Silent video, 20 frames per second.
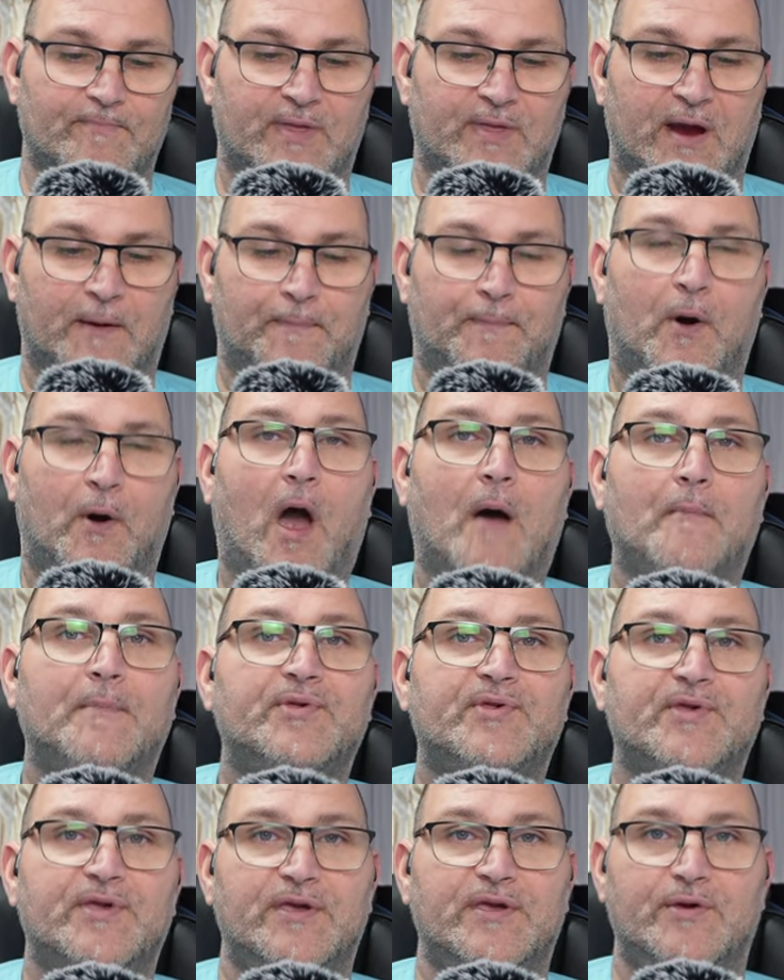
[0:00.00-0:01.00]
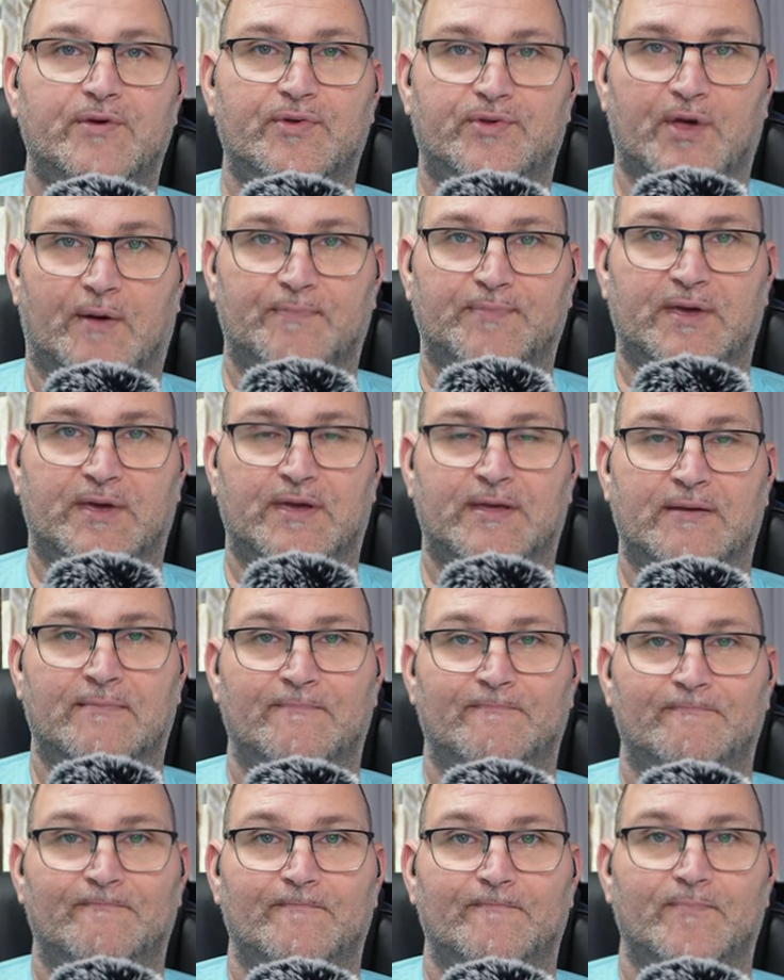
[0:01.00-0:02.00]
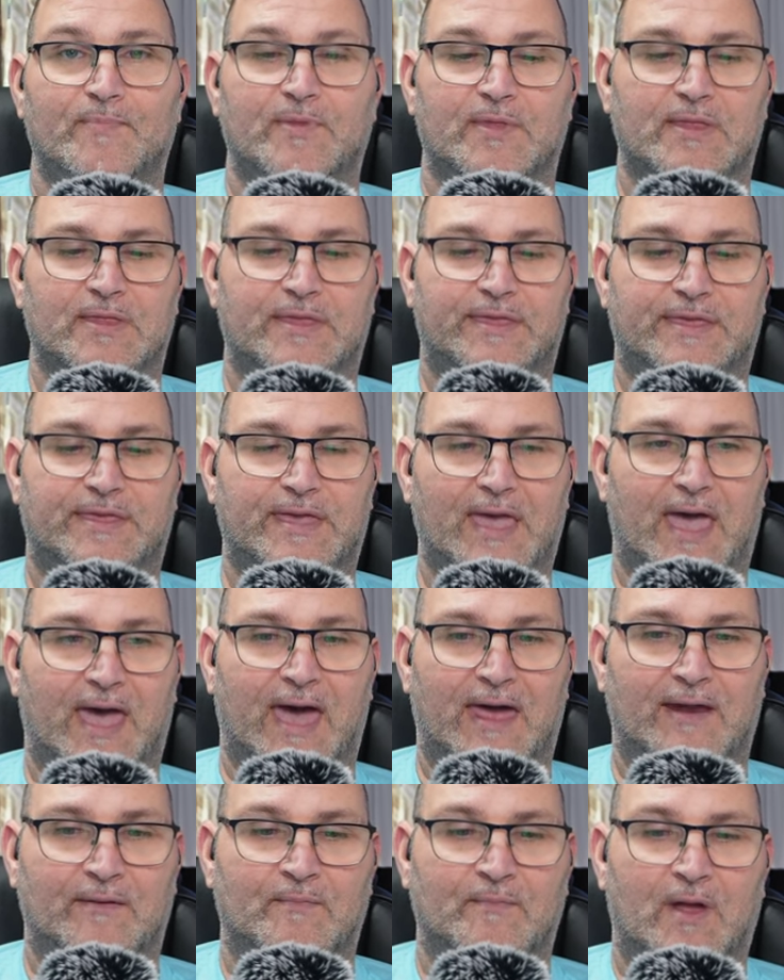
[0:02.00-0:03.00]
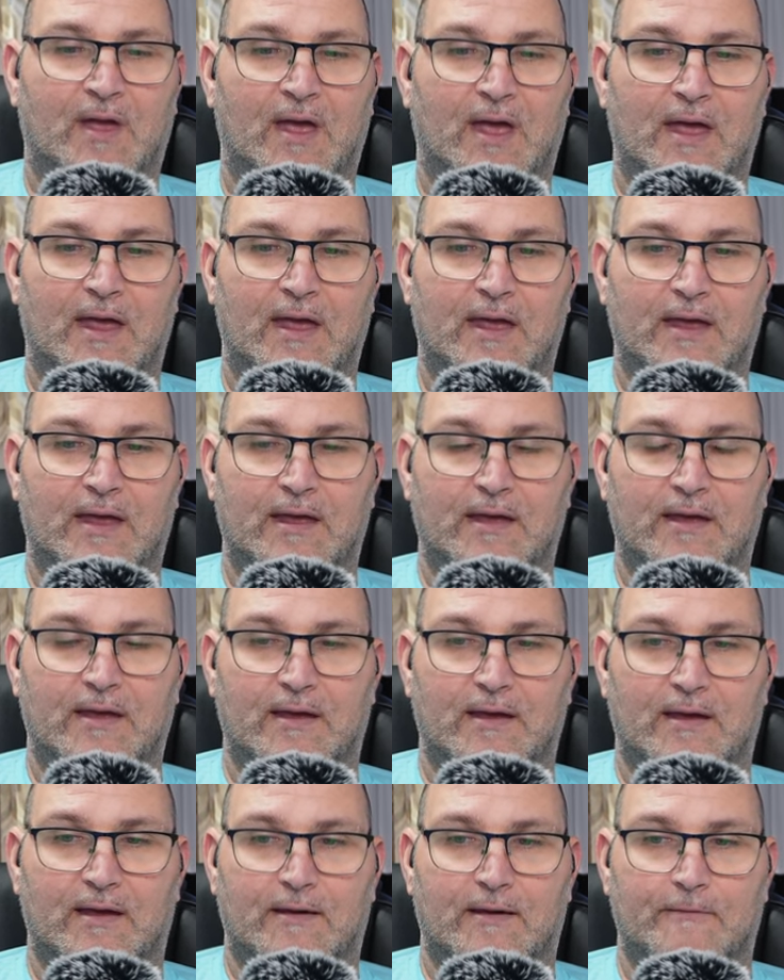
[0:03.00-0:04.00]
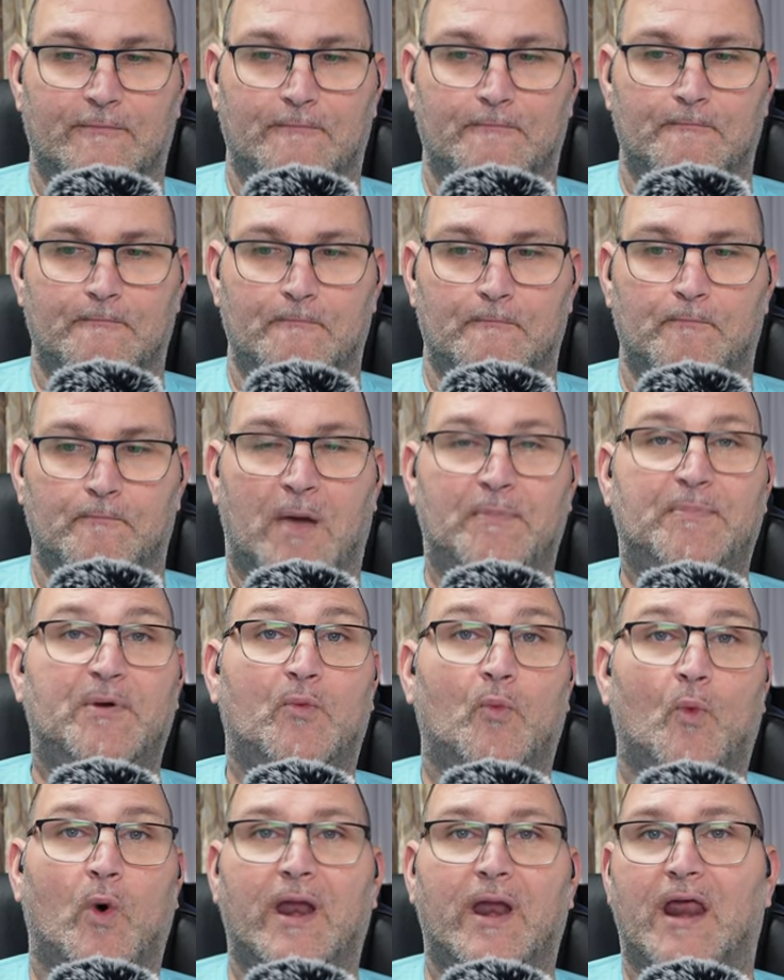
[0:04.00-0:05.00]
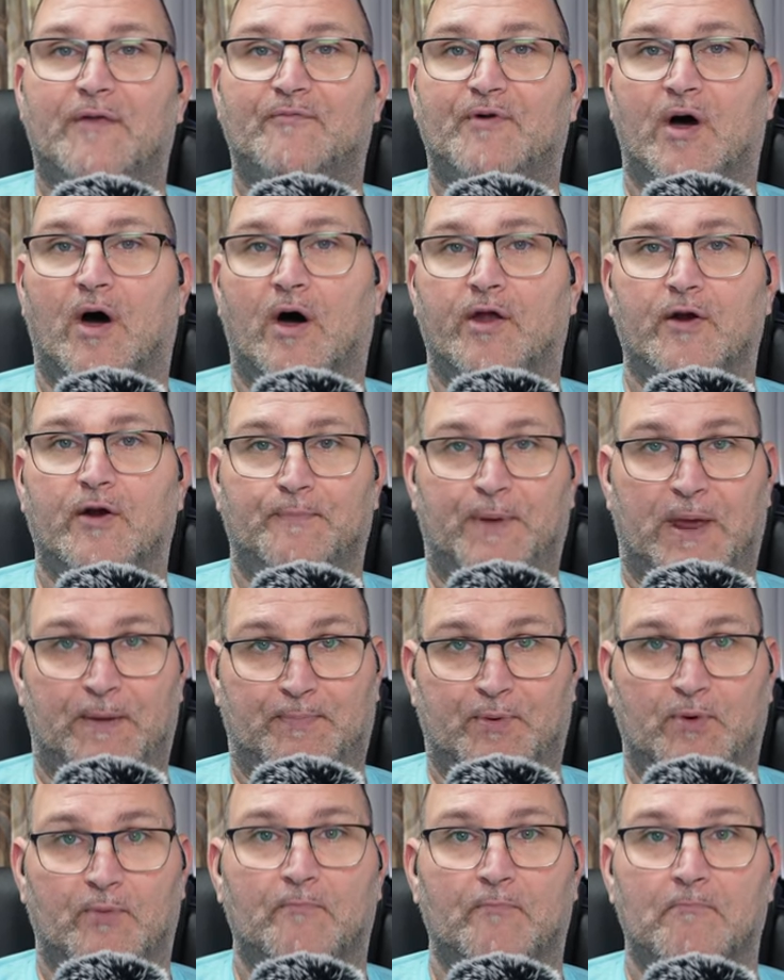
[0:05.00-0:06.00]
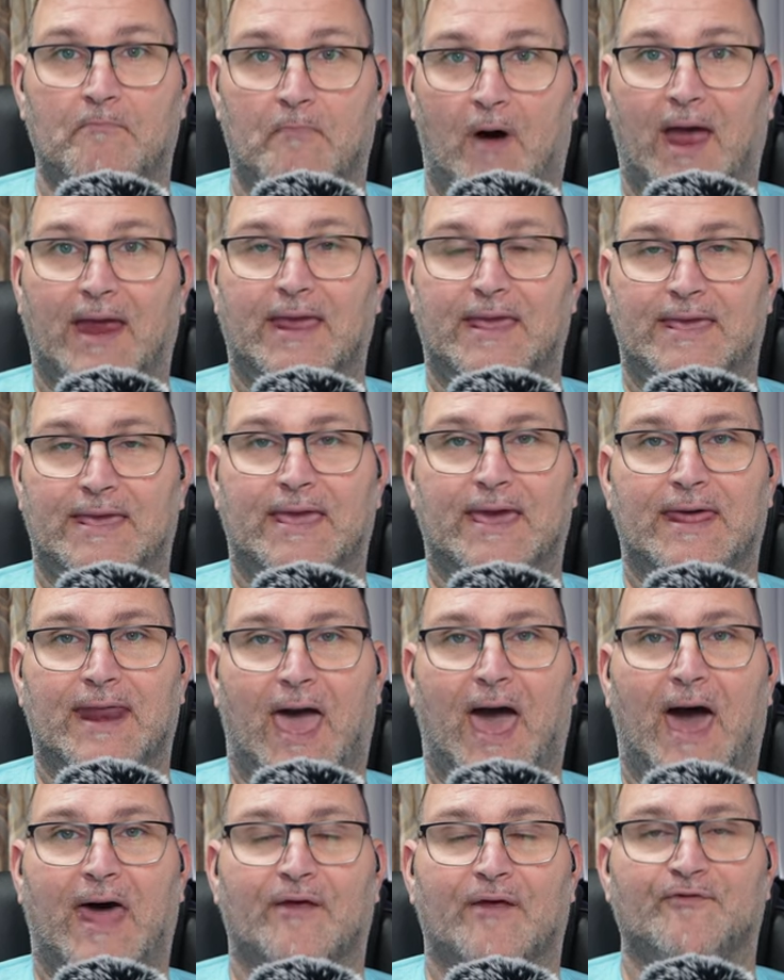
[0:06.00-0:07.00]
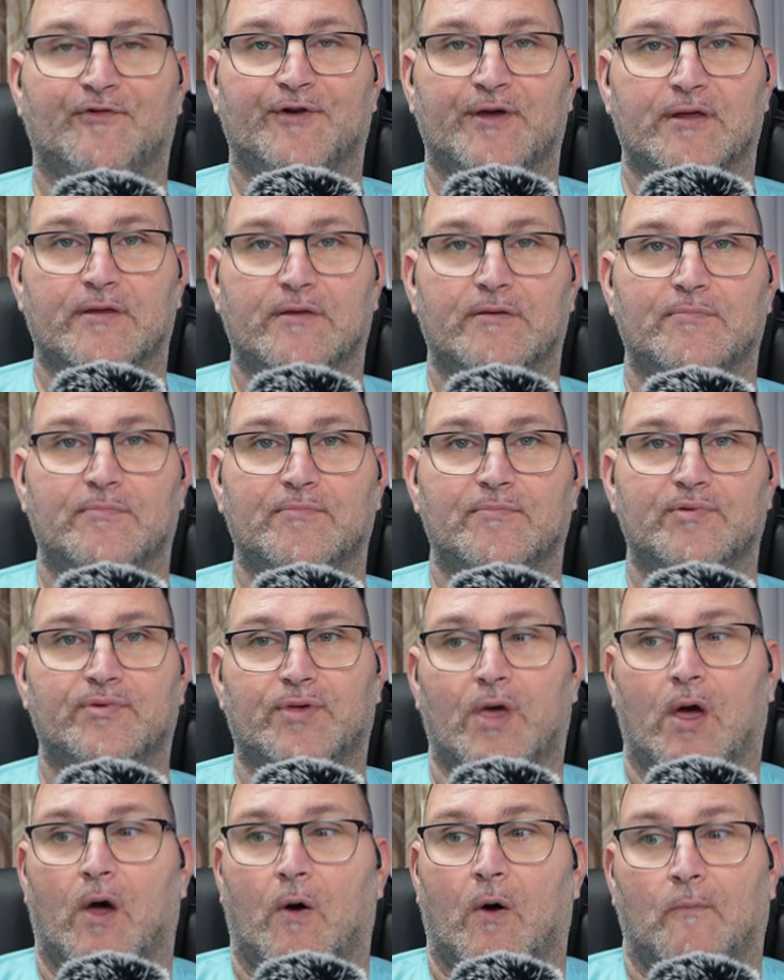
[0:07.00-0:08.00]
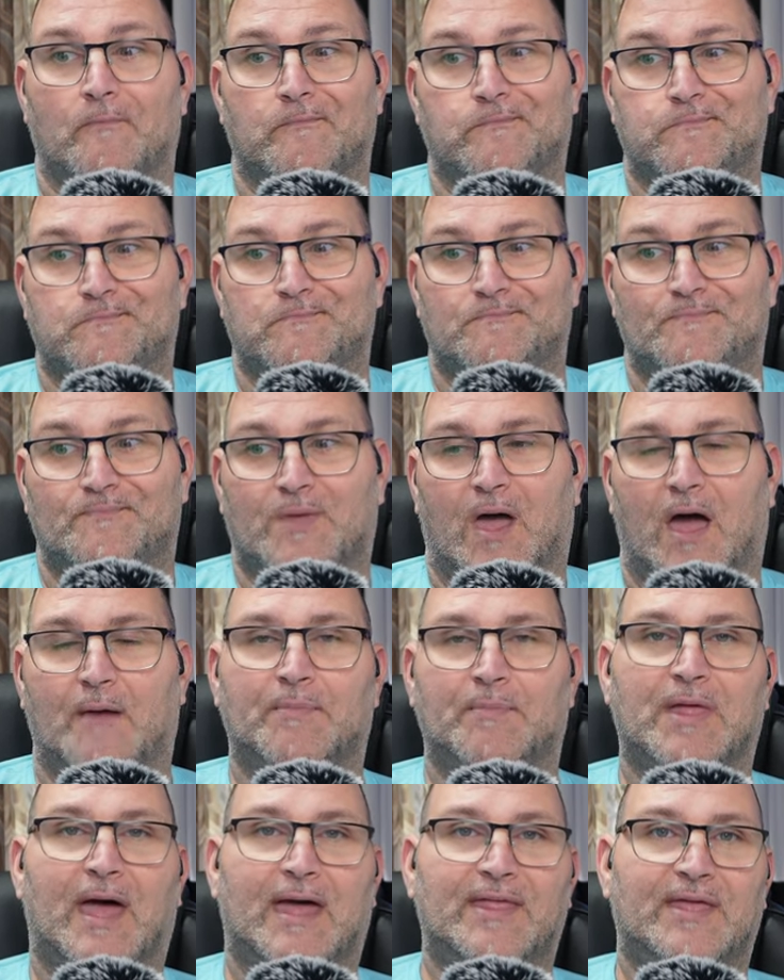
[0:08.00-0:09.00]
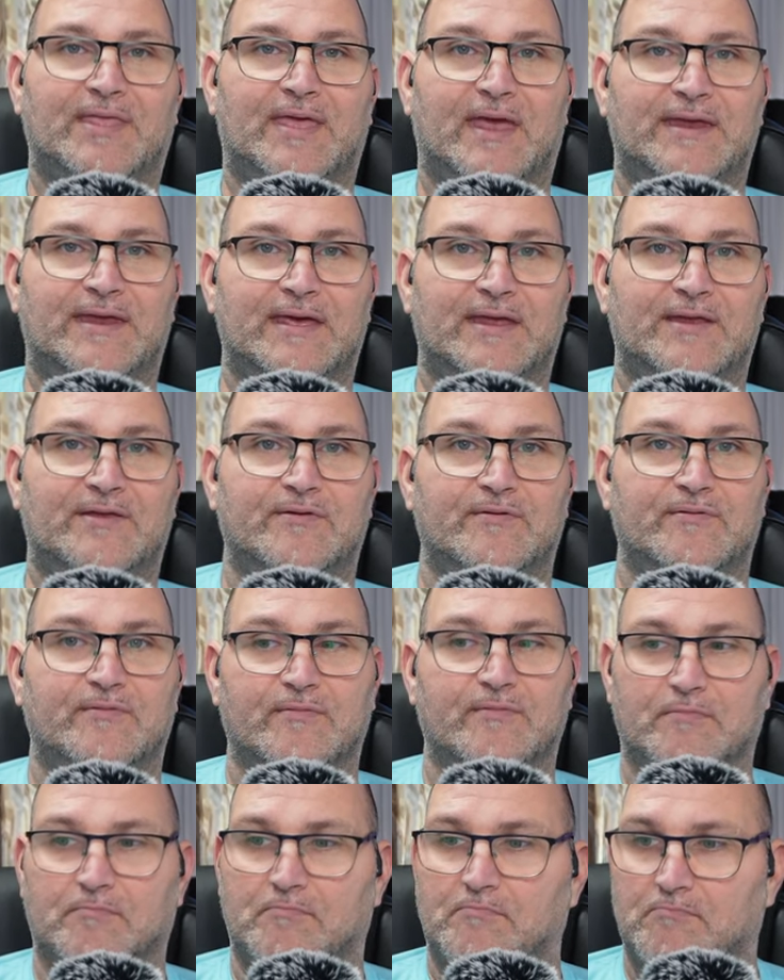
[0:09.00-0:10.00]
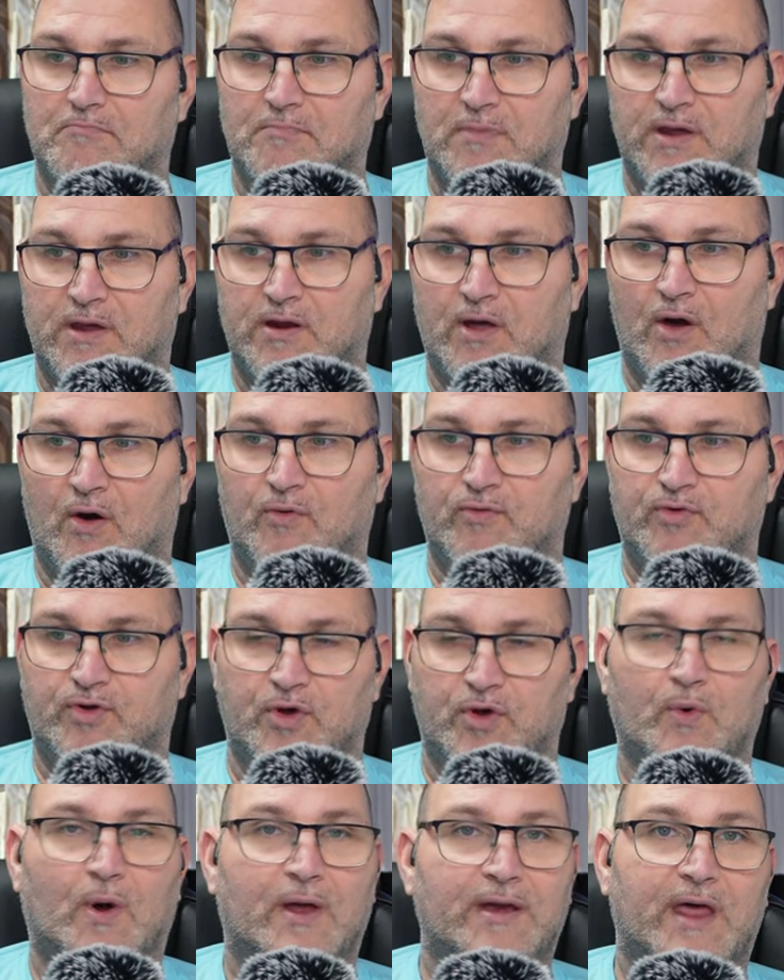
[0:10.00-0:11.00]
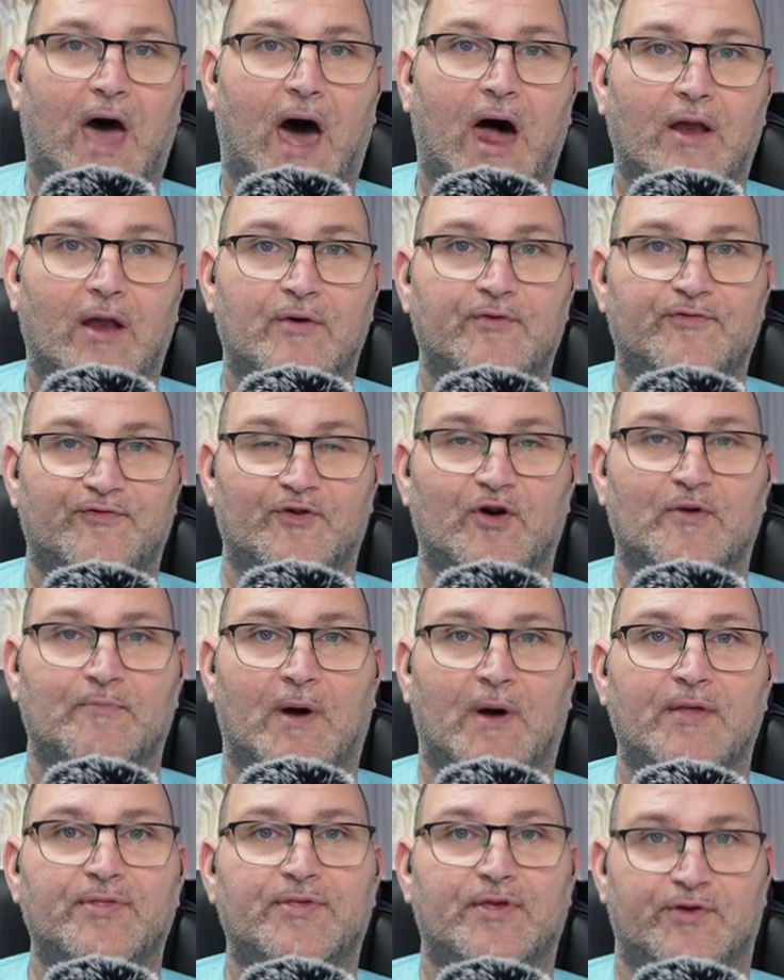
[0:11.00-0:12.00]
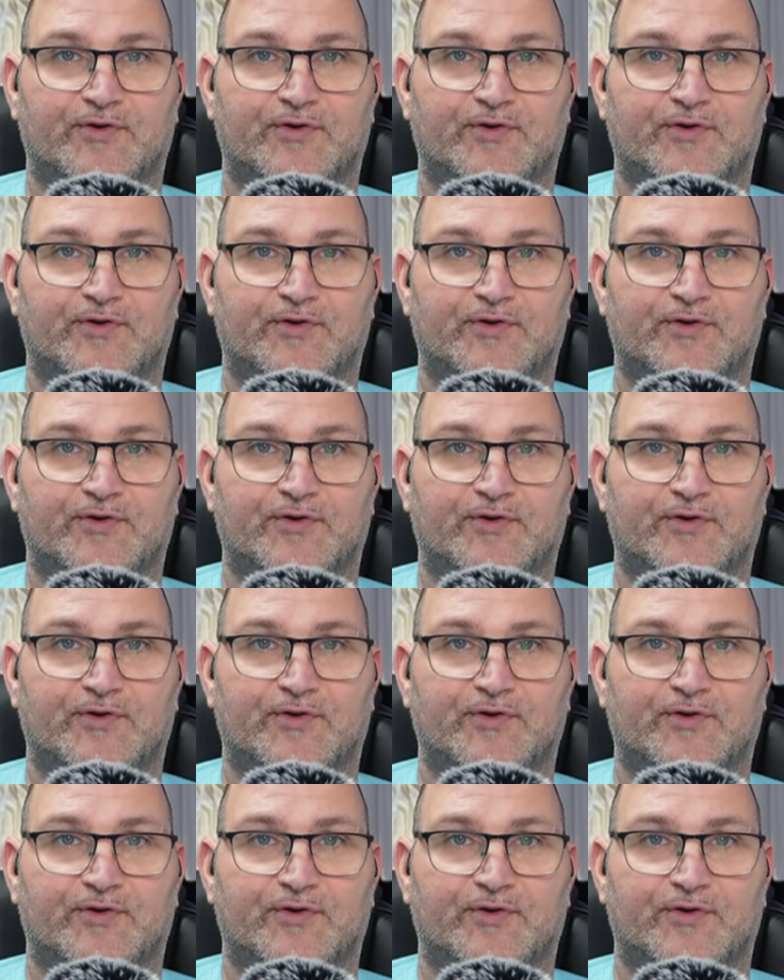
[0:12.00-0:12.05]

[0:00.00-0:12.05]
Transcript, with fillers: they're promising you something that maybe one out of a hundred people might get out of it. So I'm glad that they did you know, do a dollar for a month